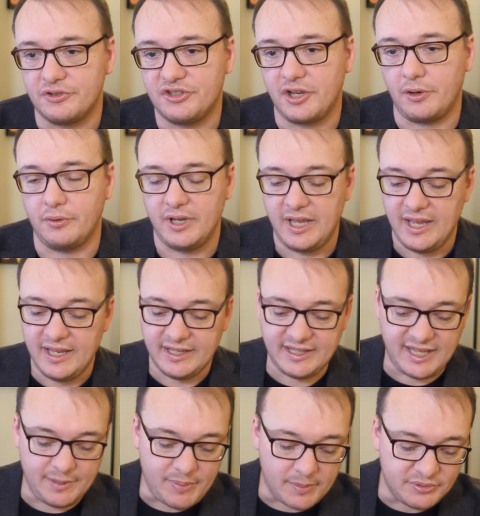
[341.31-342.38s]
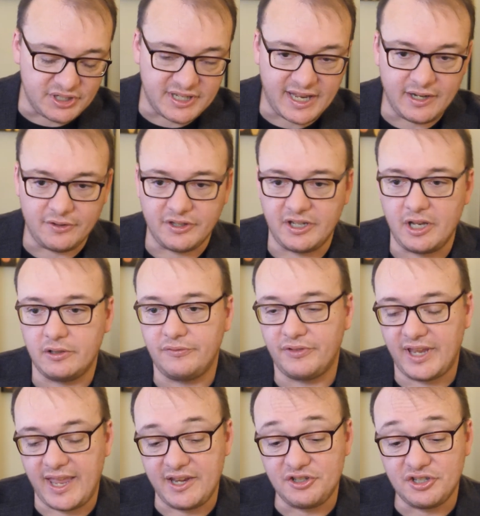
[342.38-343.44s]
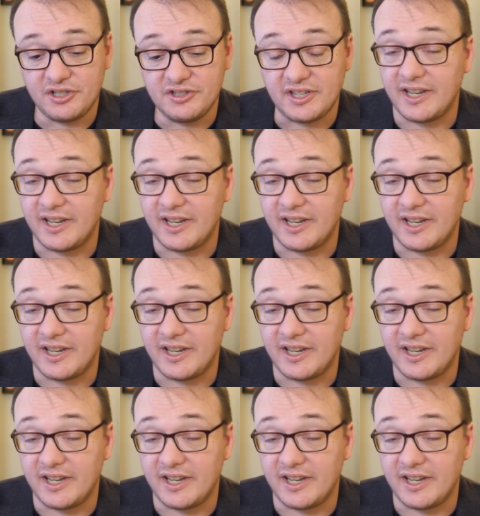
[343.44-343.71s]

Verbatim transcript: So keep up to date on the notifications,